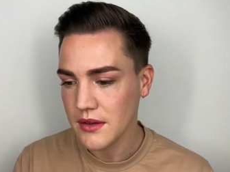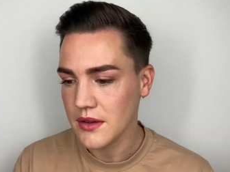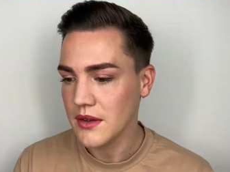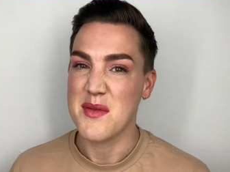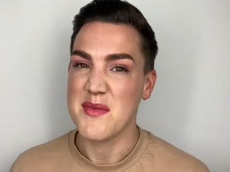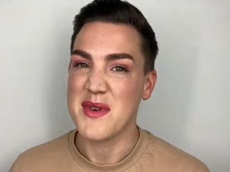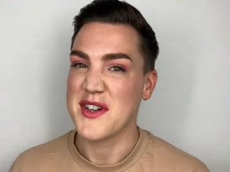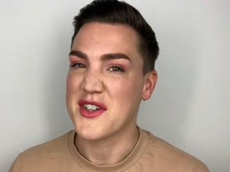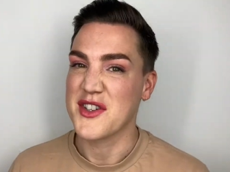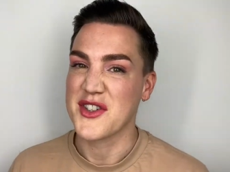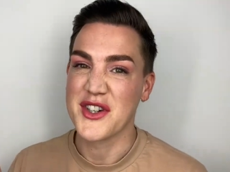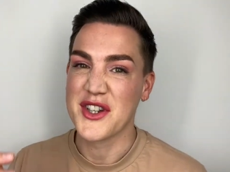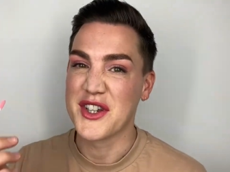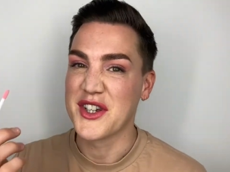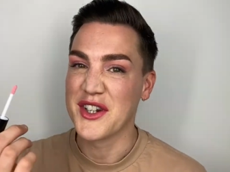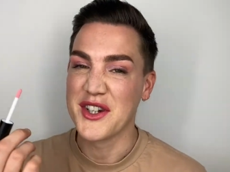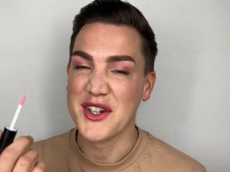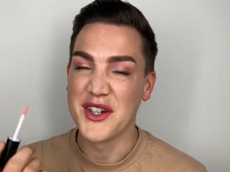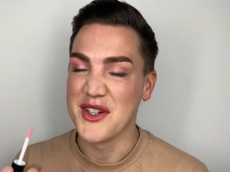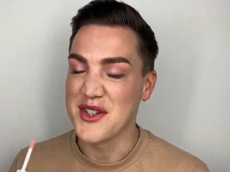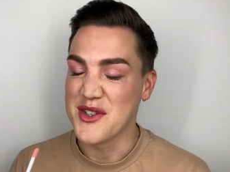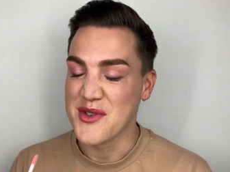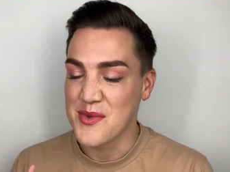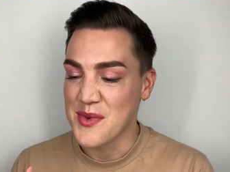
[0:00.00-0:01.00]
I'm actually
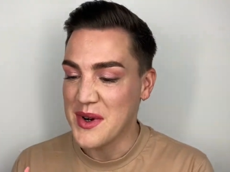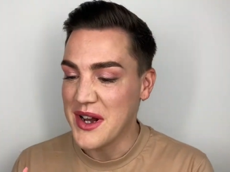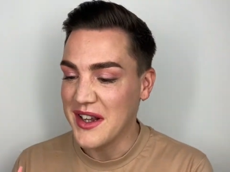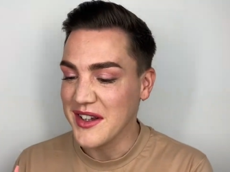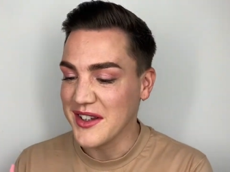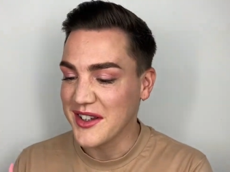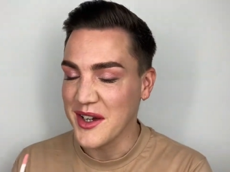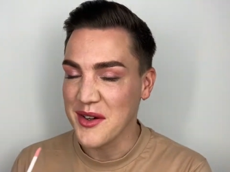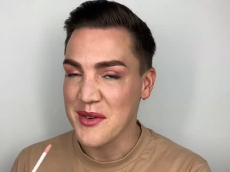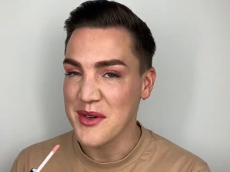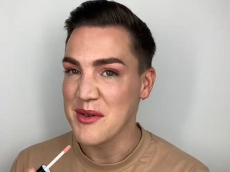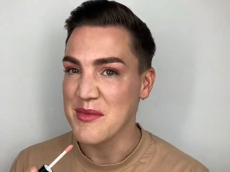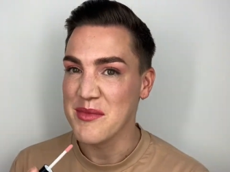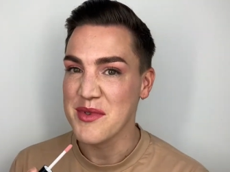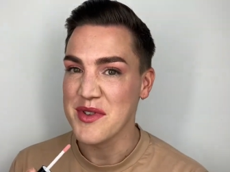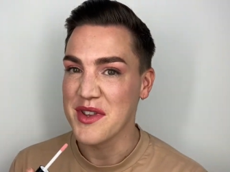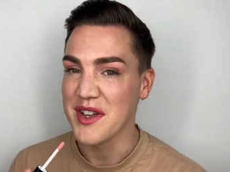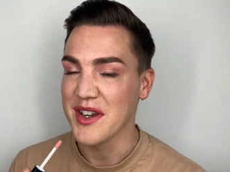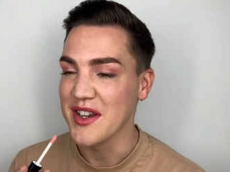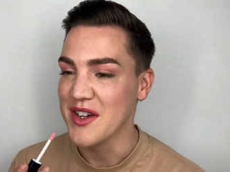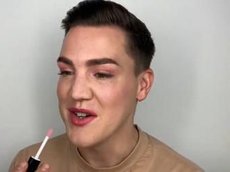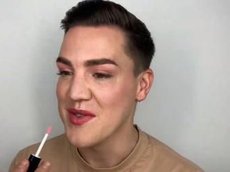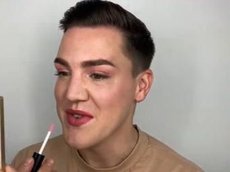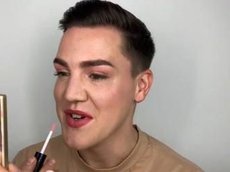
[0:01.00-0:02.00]
gonna as well go in with a
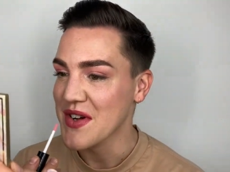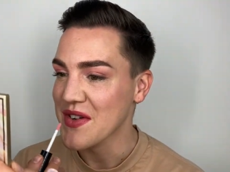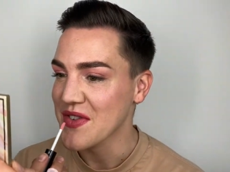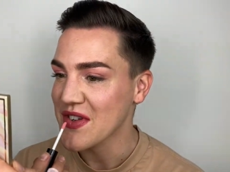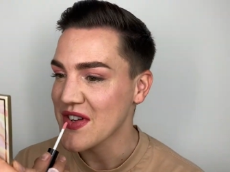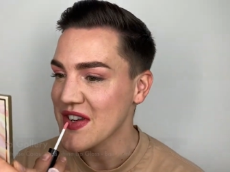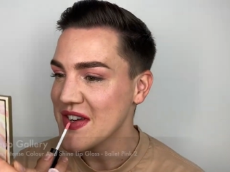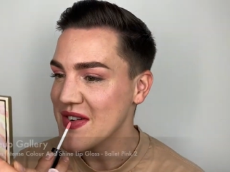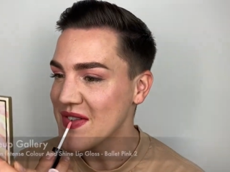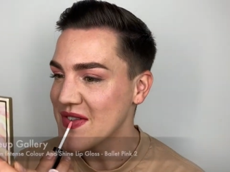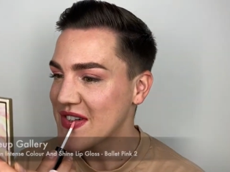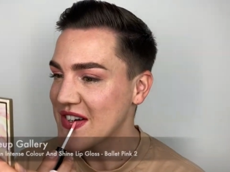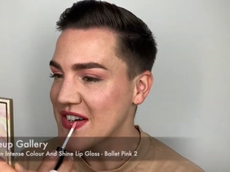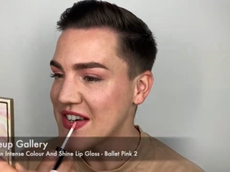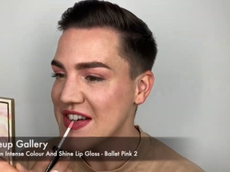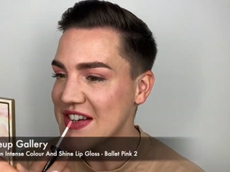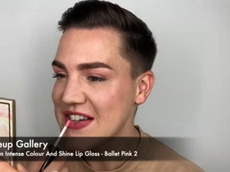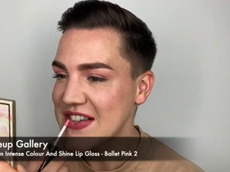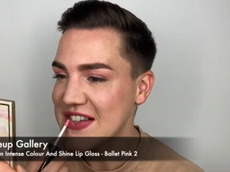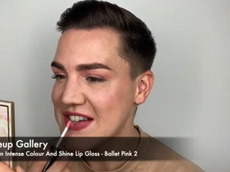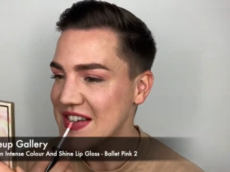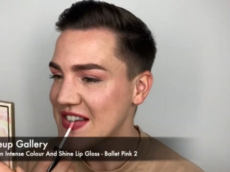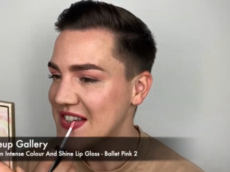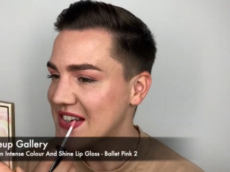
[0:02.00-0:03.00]
little bit of lip
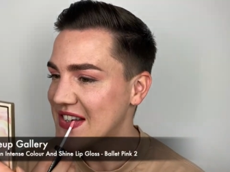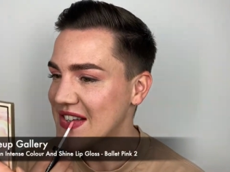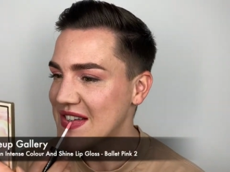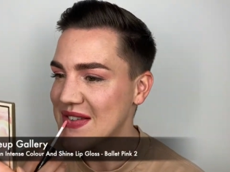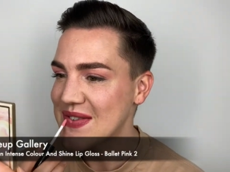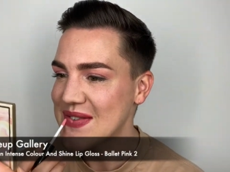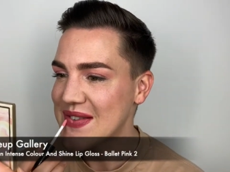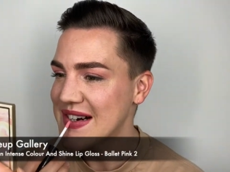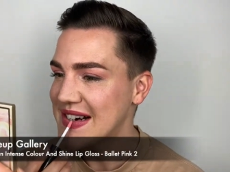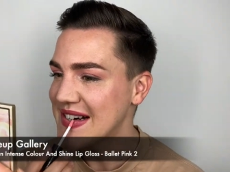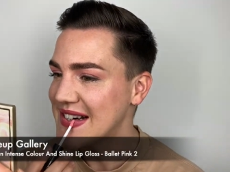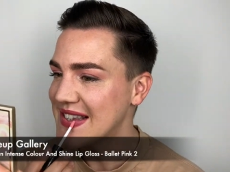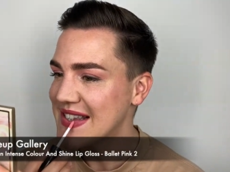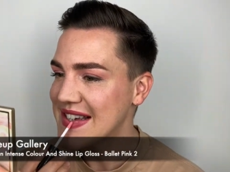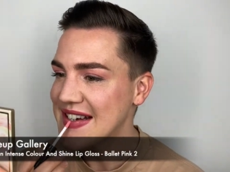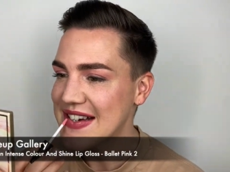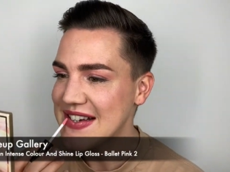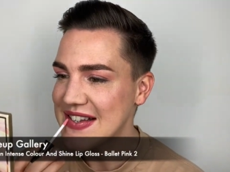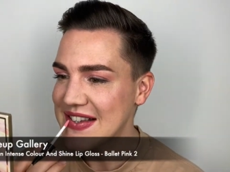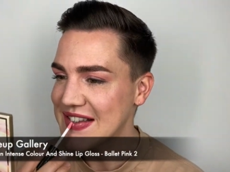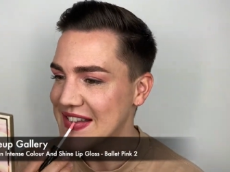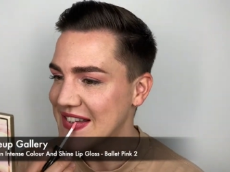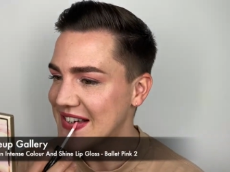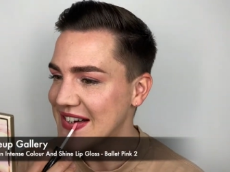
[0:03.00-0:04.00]
gloss, just because why the
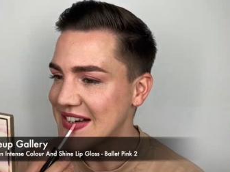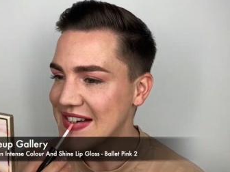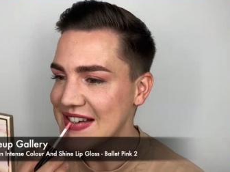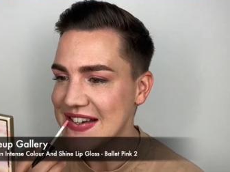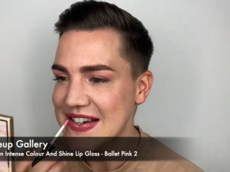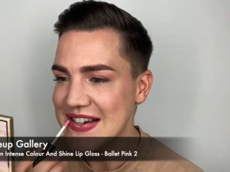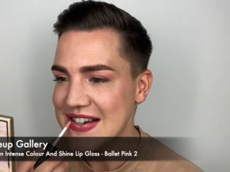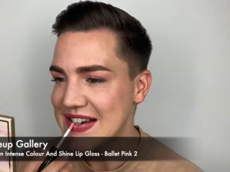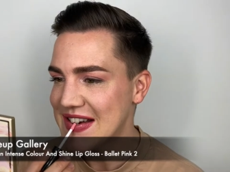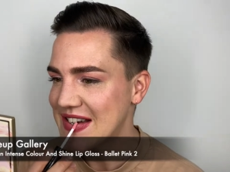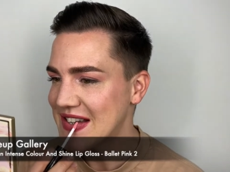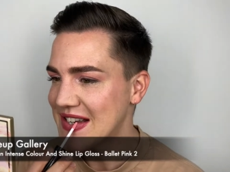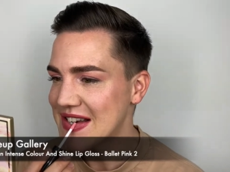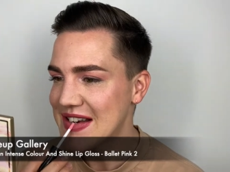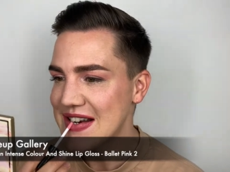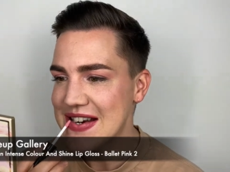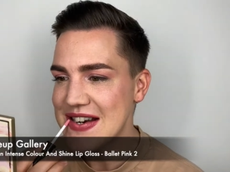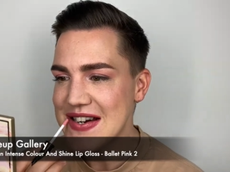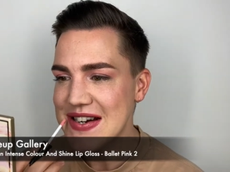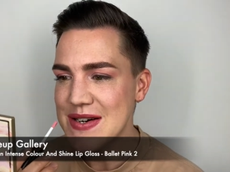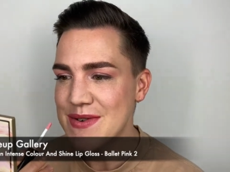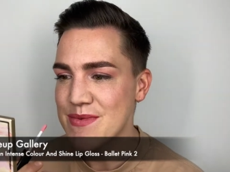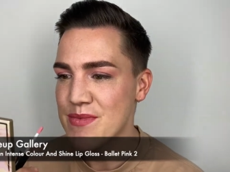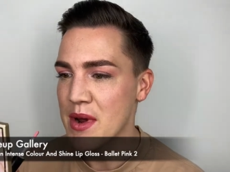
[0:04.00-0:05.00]
hell not? It's
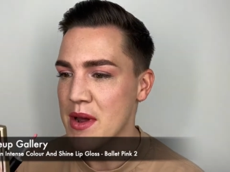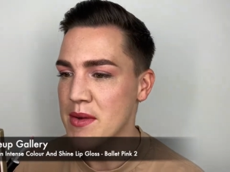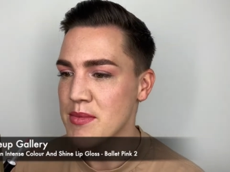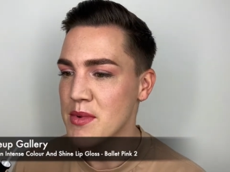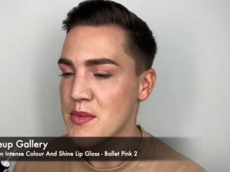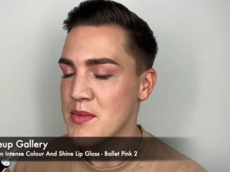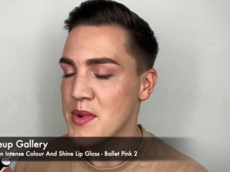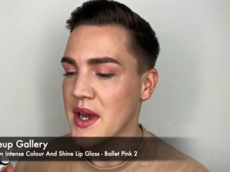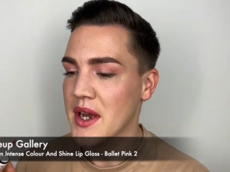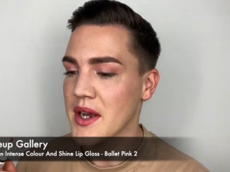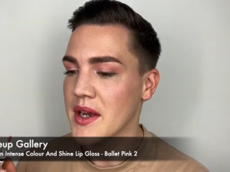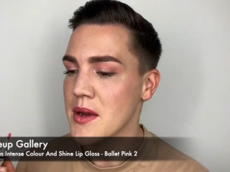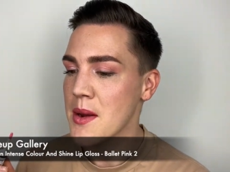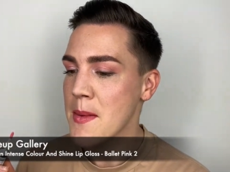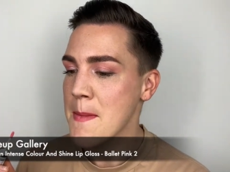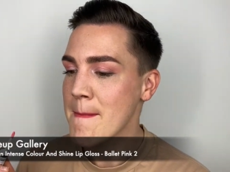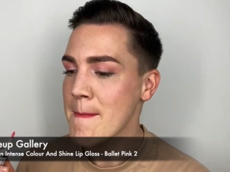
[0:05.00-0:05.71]
little baby pink.